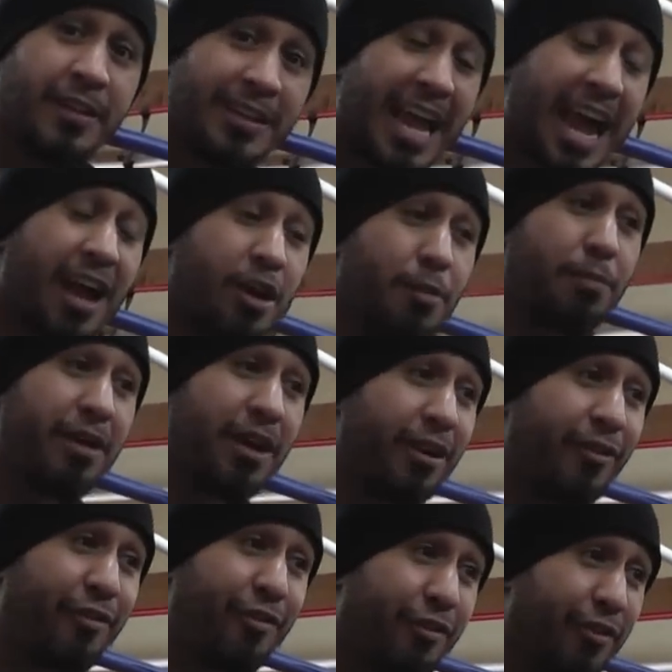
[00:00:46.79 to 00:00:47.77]
That could be
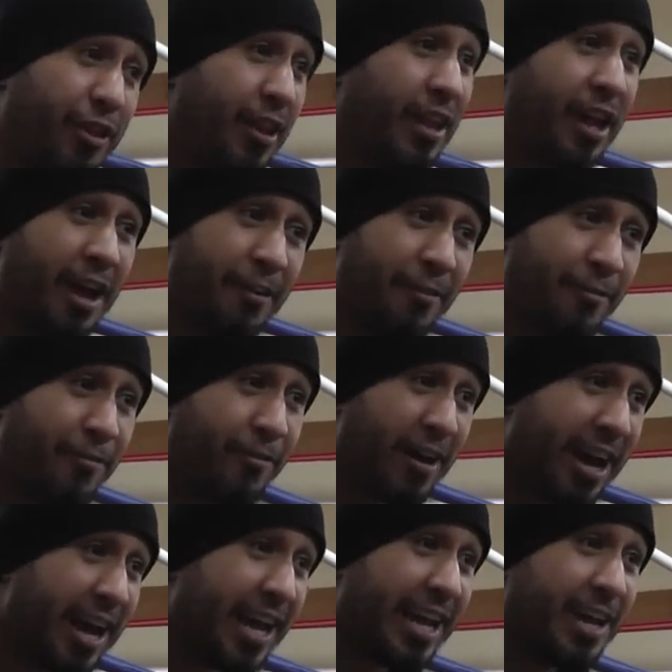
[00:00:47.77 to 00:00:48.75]
a a
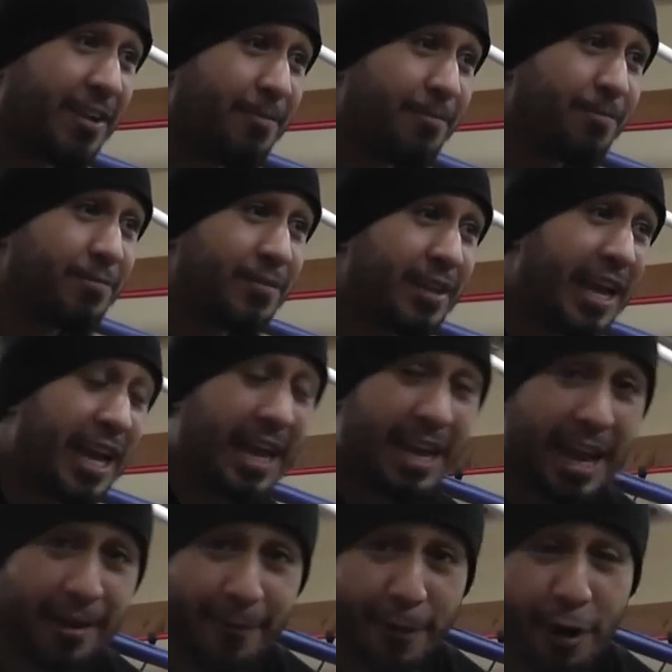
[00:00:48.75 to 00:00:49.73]
fight,
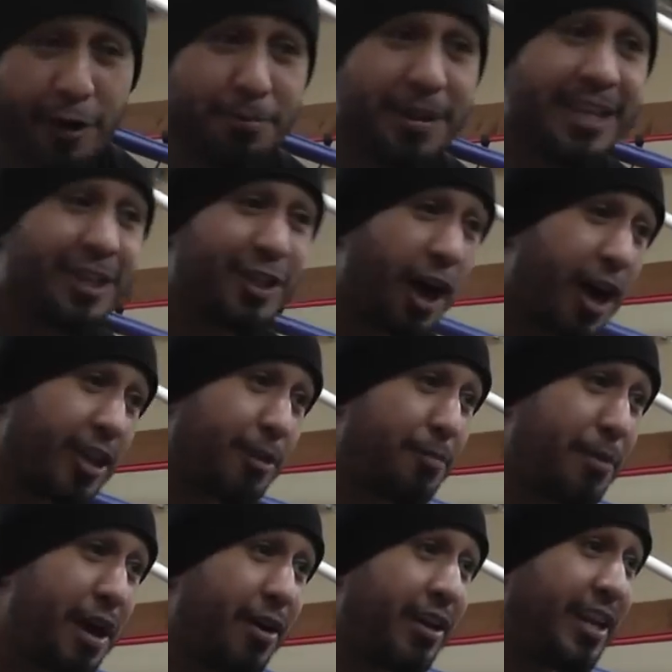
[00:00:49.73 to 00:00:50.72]
and I've heard being talked
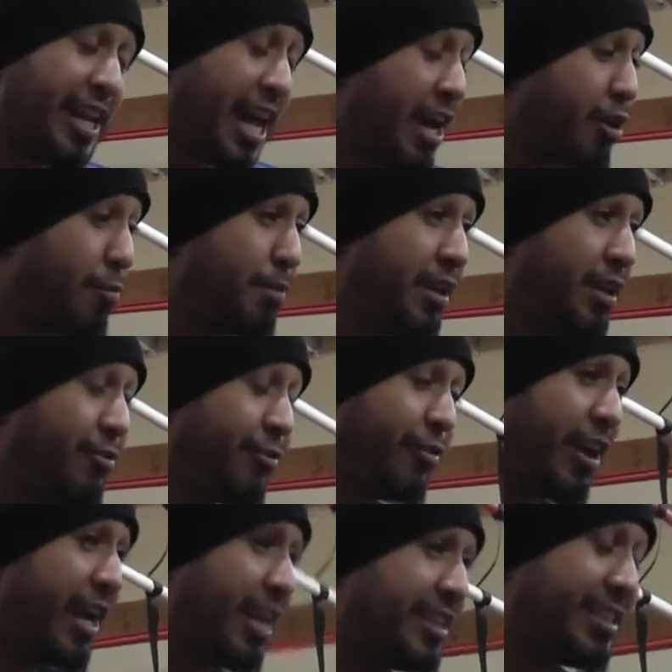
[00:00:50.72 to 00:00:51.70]
about it. That could be
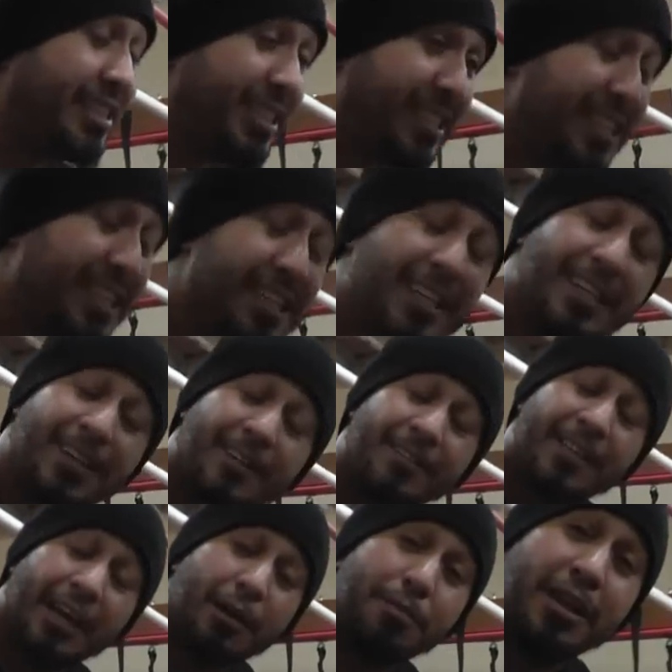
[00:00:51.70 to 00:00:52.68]
fights.
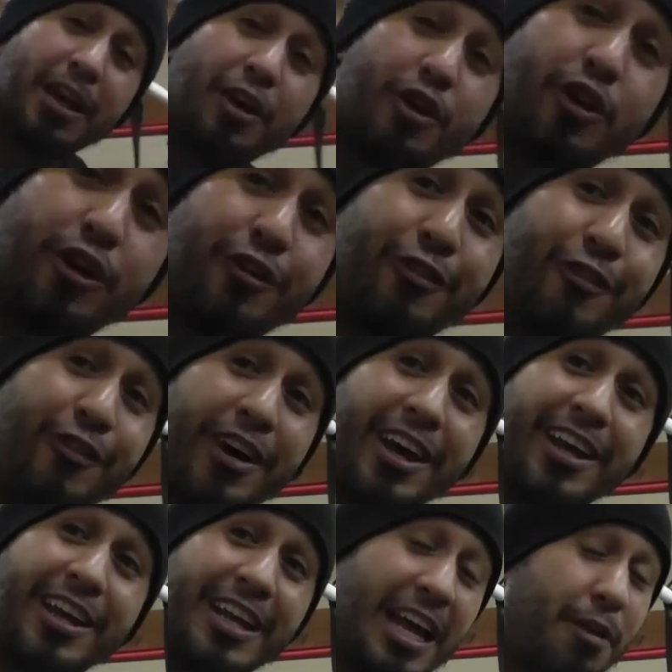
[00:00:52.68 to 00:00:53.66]
That could be a good
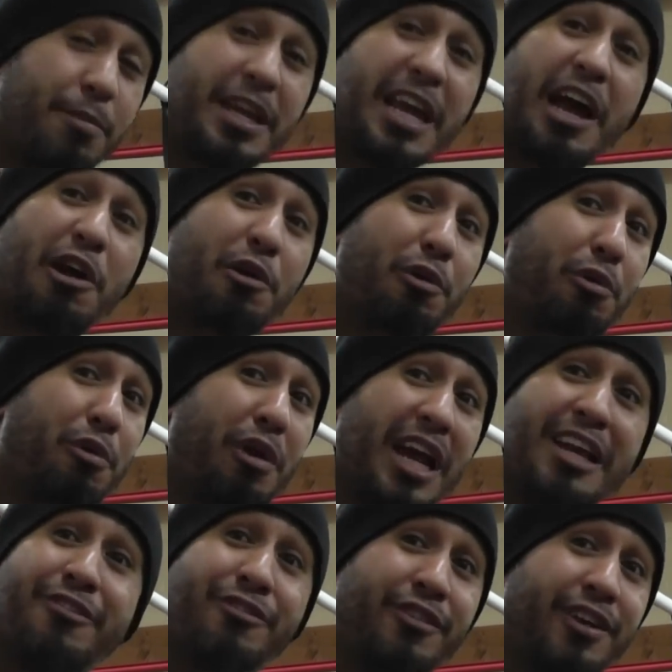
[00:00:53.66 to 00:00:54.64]
fight. That could be a
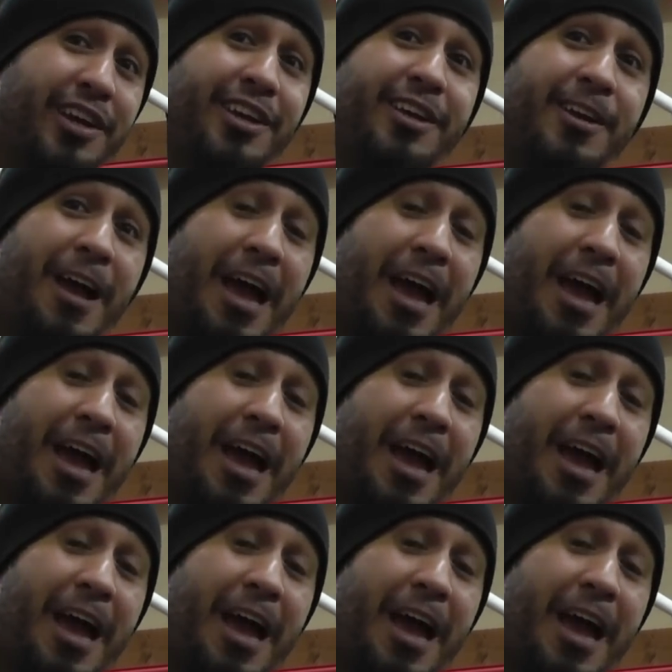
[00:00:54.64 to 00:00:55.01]
great fight.